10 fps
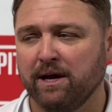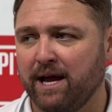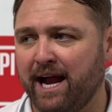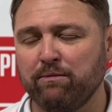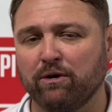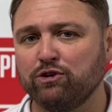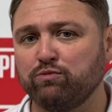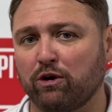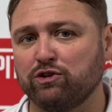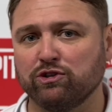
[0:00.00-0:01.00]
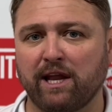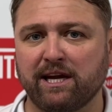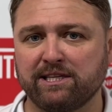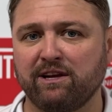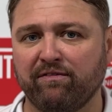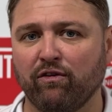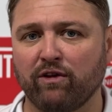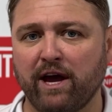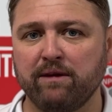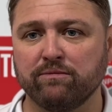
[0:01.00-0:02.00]
Anyone who's watched us the last 3 or 4
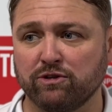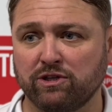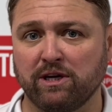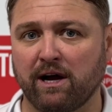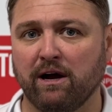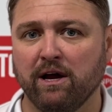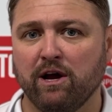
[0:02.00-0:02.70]
games will see that